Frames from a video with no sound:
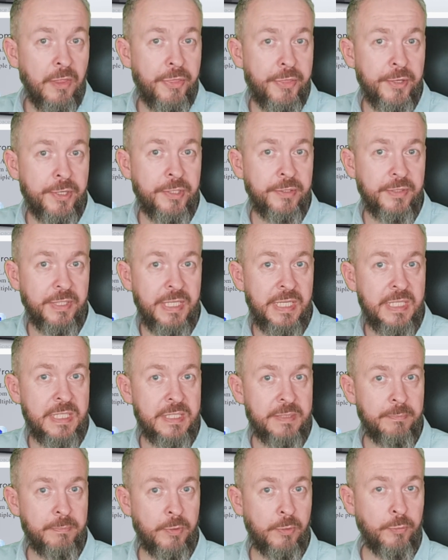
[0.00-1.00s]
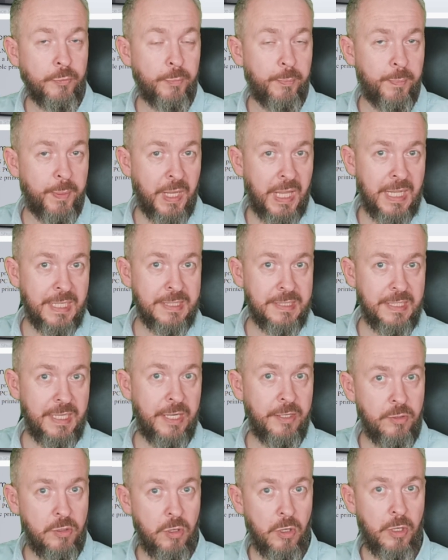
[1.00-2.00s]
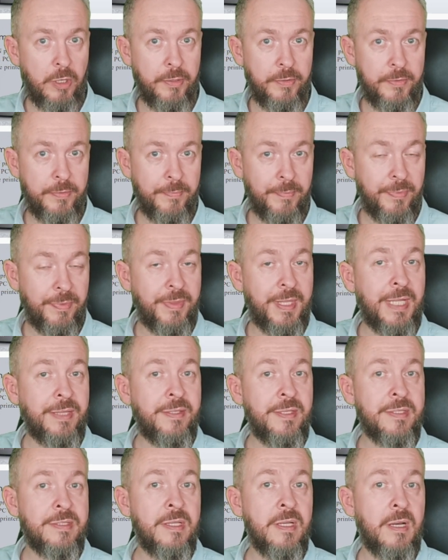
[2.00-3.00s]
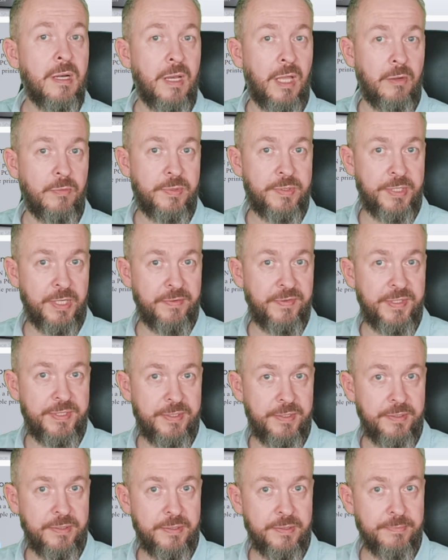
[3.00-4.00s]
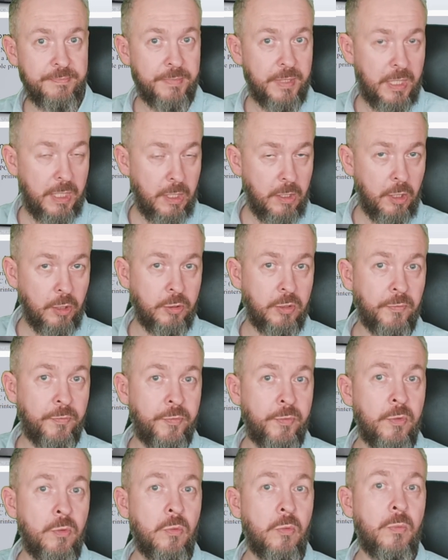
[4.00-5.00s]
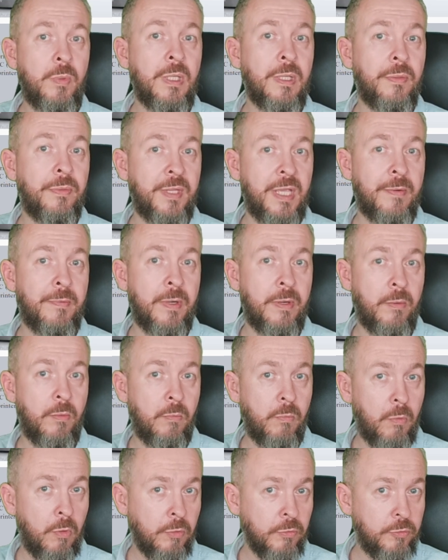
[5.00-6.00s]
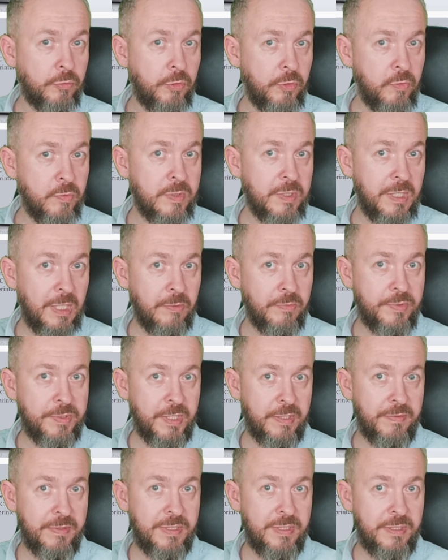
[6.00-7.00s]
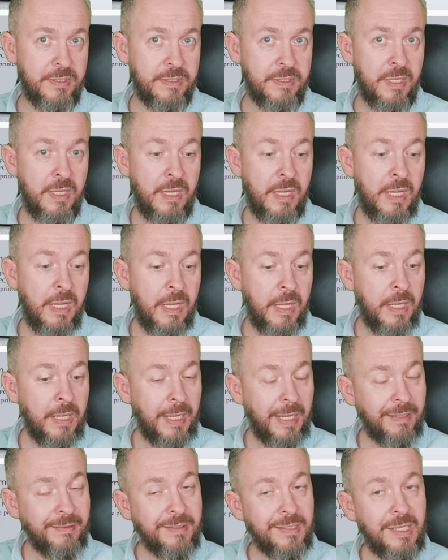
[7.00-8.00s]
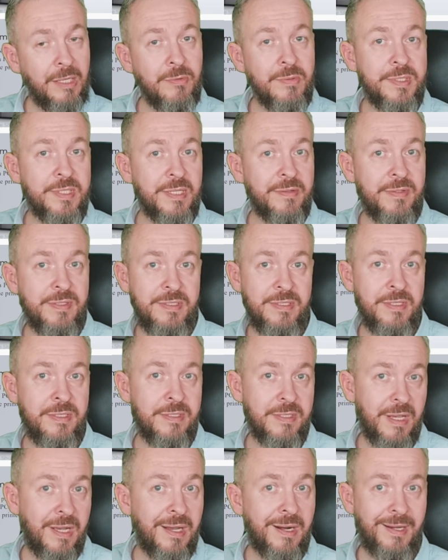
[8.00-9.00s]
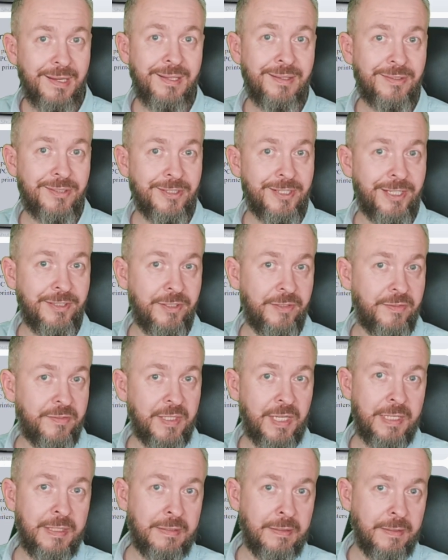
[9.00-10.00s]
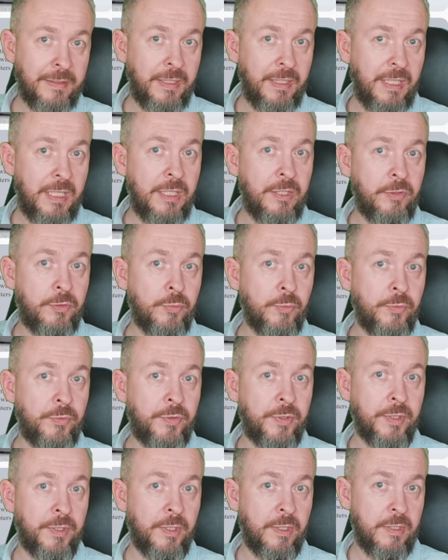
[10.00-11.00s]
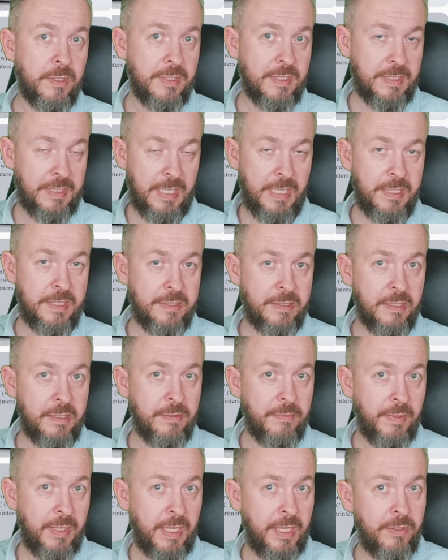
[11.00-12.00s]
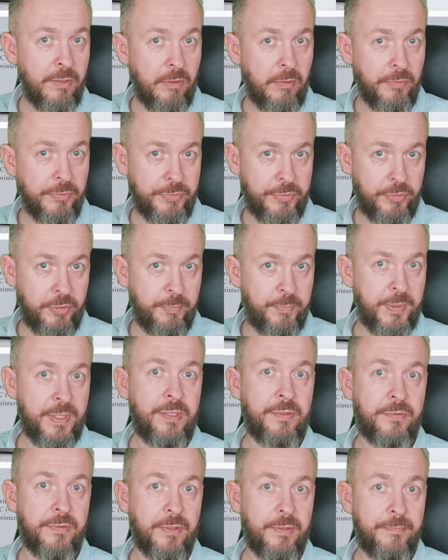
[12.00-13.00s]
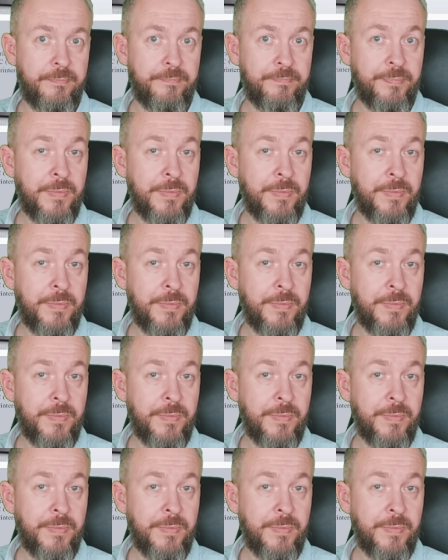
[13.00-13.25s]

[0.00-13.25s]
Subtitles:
Third is both plus and con. That is the cloud services. A lot of you will never want to use cloud services, and cloud services are integrated tightly into the slicer and also the printer.